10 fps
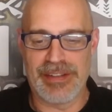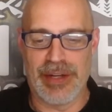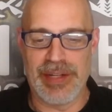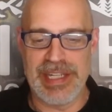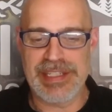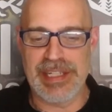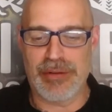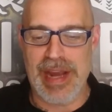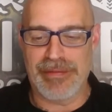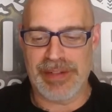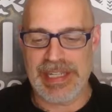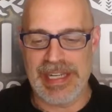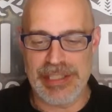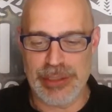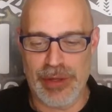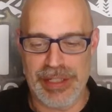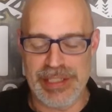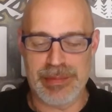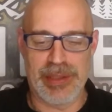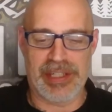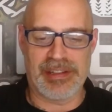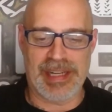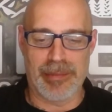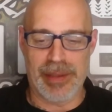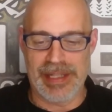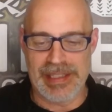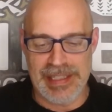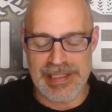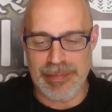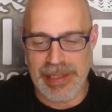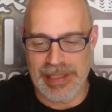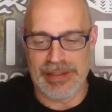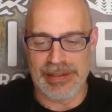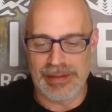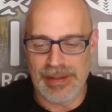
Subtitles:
You know, instant gratification. Want to just be able to click a button and get some paydirt.